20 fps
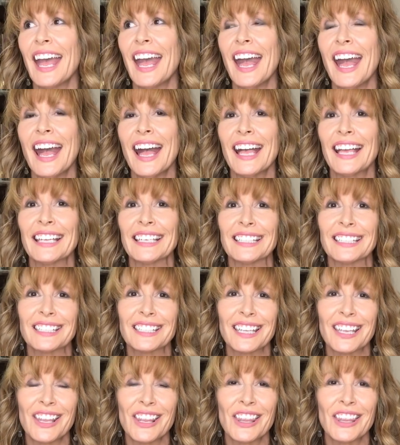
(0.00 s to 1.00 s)

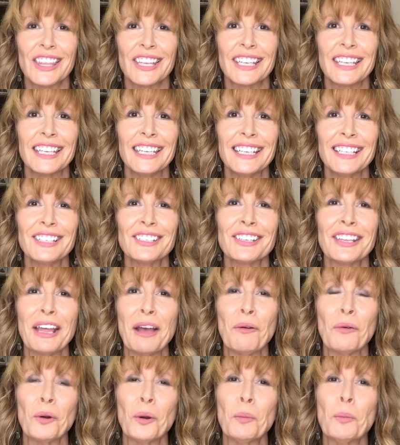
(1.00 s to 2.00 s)
And the kids
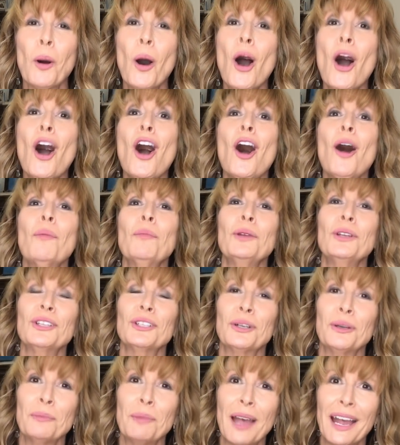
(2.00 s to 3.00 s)
that were
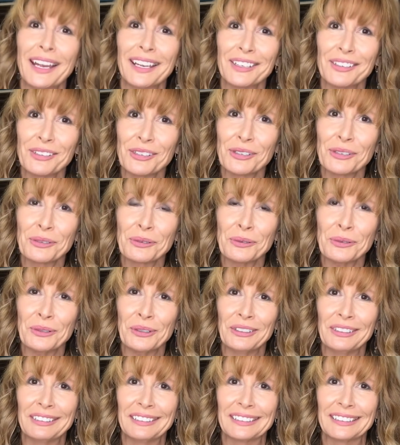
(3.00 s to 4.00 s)
popular back in
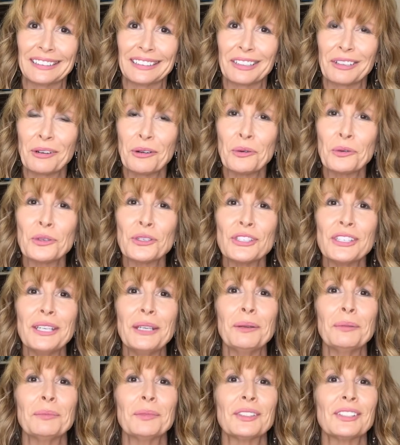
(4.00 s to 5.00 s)
school, who
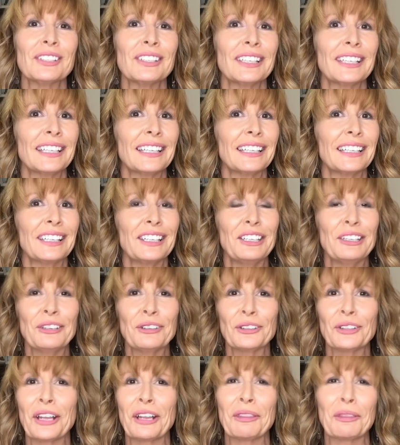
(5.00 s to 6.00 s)
seemed, you
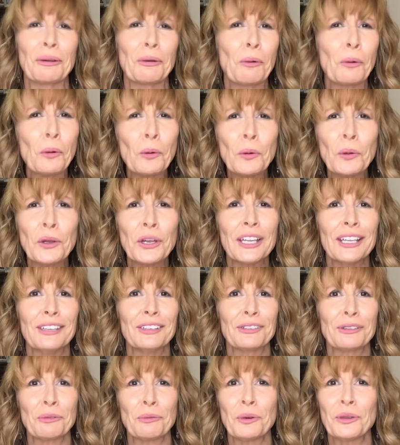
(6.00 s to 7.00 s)
know, like the cool
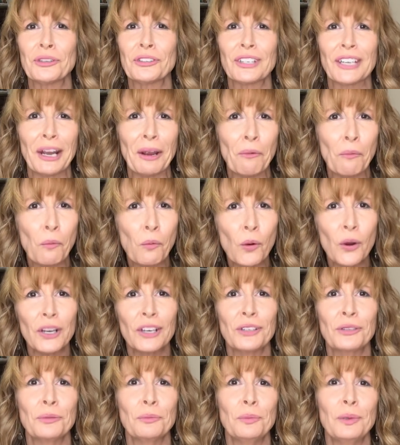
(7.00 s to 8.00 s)
kids, the ones that I
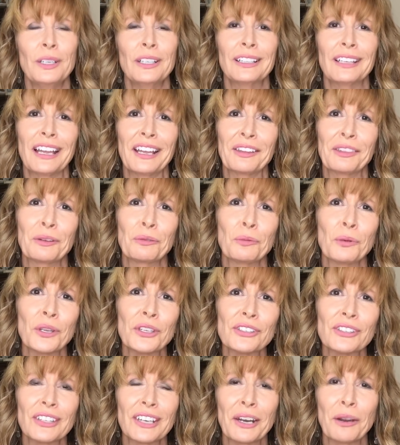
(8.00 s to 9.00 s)
wanted to be like, the
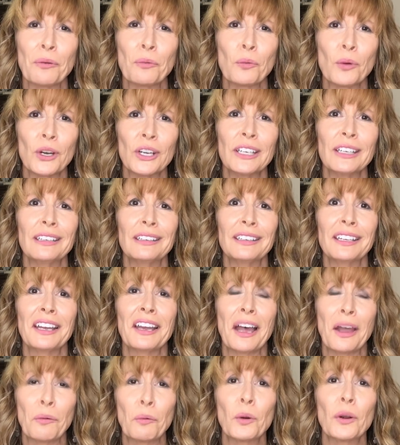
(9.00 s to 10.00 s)
ones that I wanted
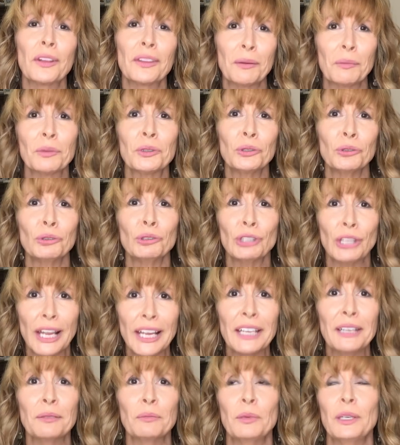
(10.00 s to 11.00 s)
them to
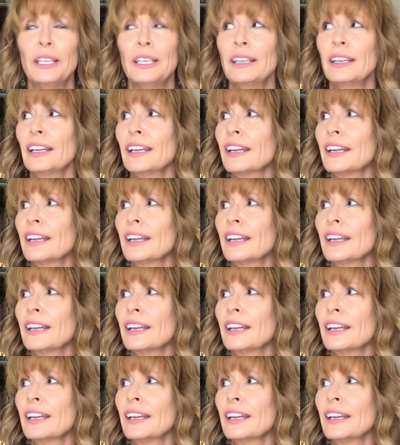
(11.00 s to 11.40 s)
like me,